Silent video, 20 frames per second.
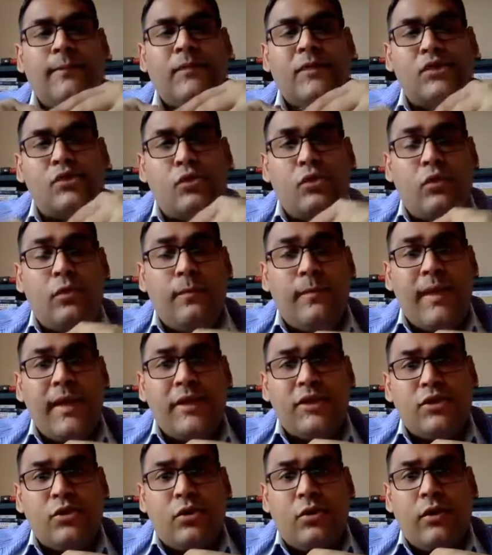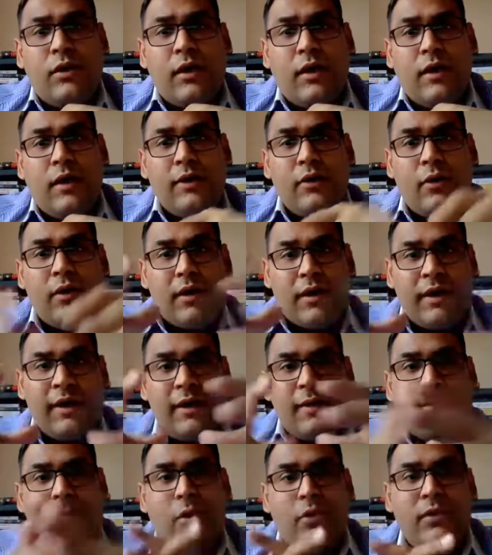So make sure you are
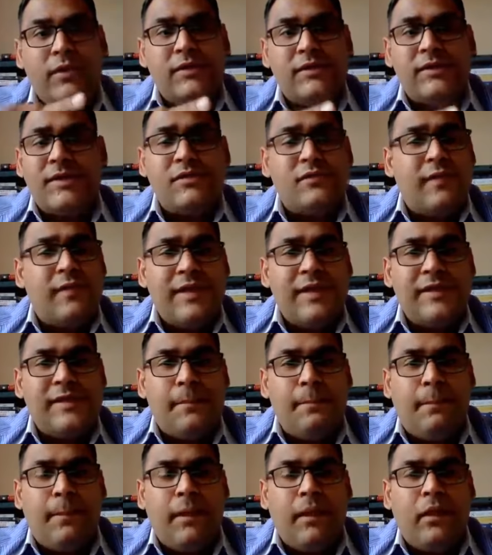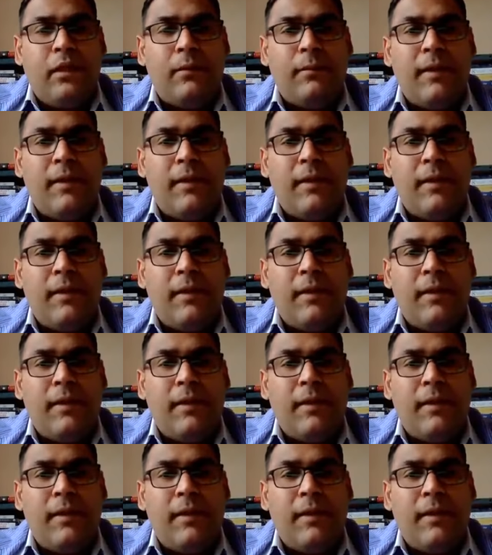clear about this. This is very simple.